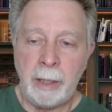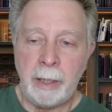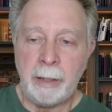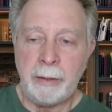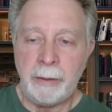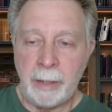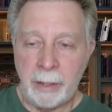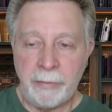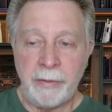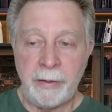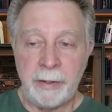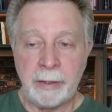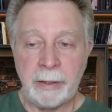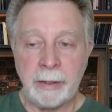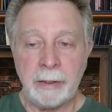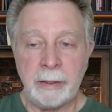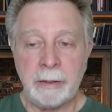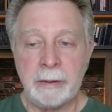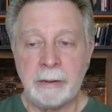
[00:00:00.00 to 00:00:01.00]
I
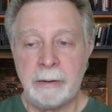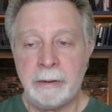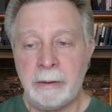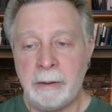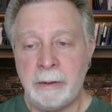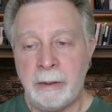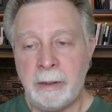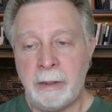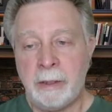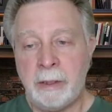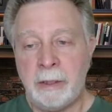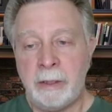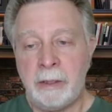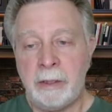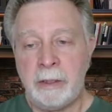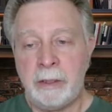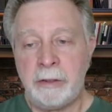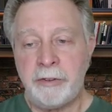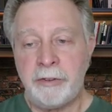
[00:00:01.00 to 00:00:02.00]
think.
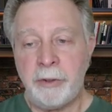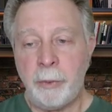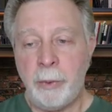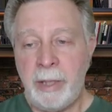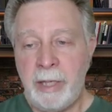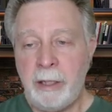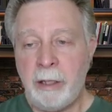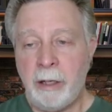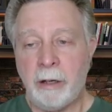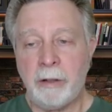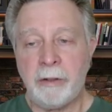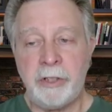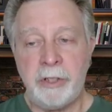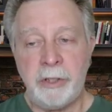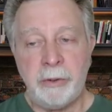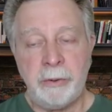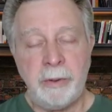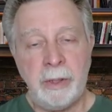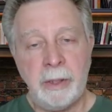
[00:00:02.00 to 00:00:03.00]
So he
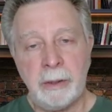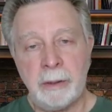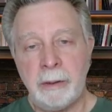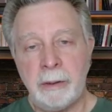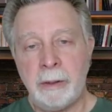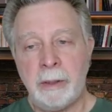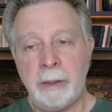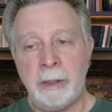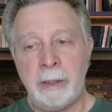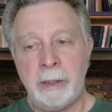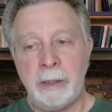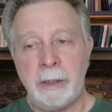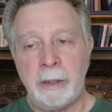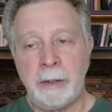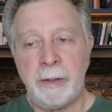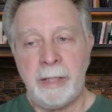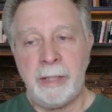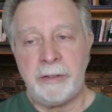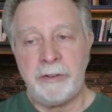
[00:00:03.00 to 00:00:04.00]
argued
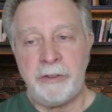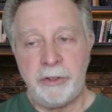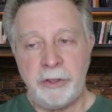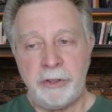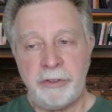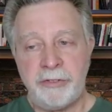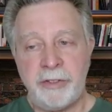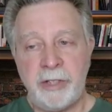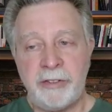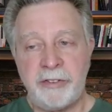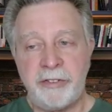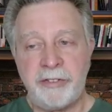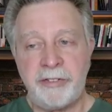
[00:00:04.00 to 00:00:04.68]
that just as